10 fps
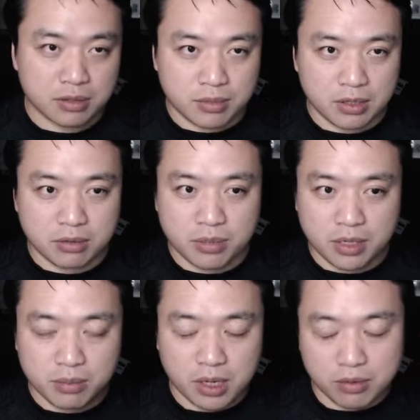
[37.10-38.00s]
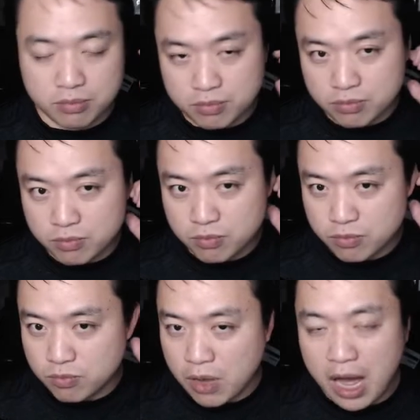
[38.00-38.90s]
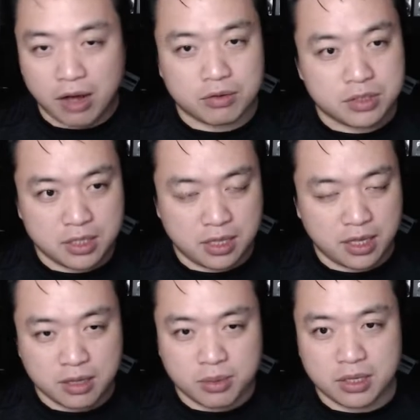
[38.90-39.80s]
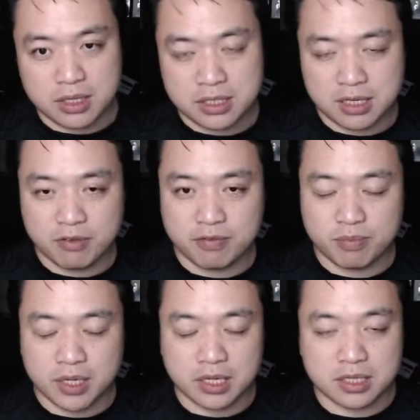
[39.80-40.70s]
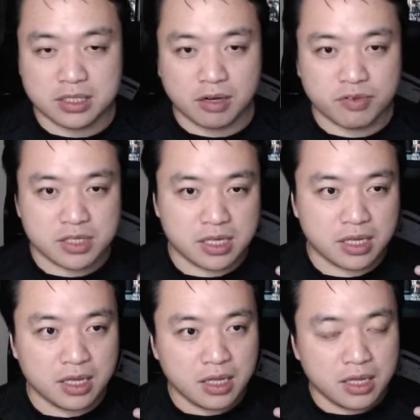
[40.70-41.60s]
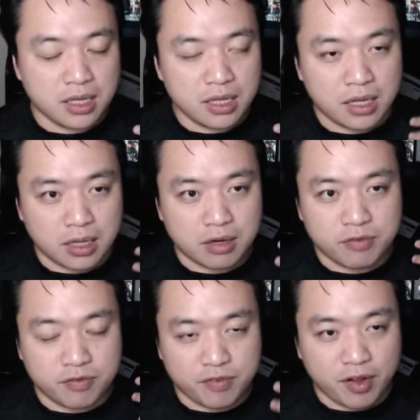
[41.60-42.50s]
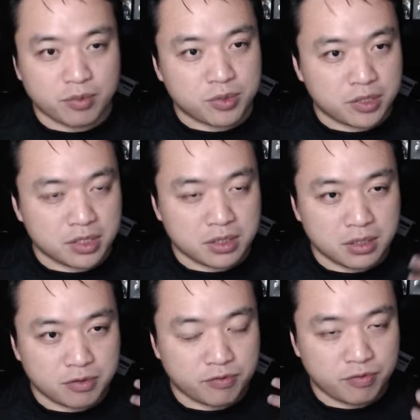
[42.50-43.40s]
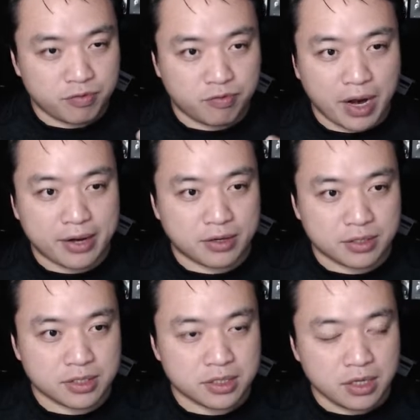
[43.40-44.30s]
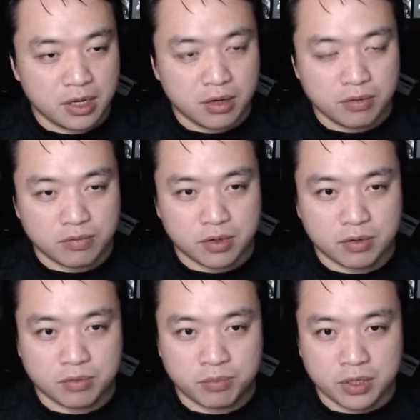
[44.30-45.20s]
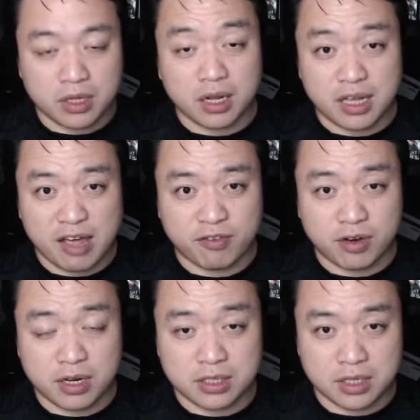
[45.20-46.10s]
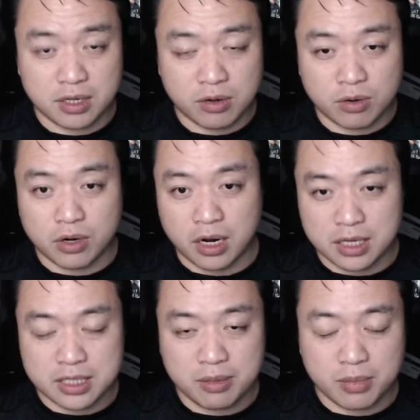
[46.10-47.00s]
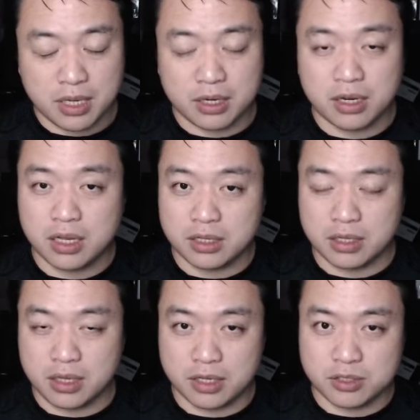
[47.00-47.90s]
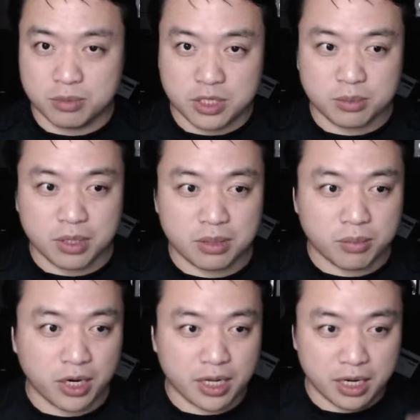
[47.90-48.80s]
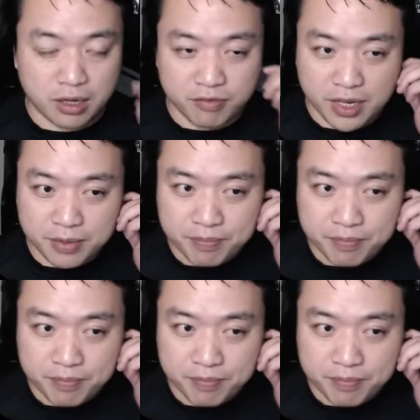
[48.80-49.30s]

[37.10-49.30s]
a little bit about how to think about this stuff, because obviously a lot of developers and a lot of writers will put a lot of effort into the core content, but then not think so much about the marketing of it.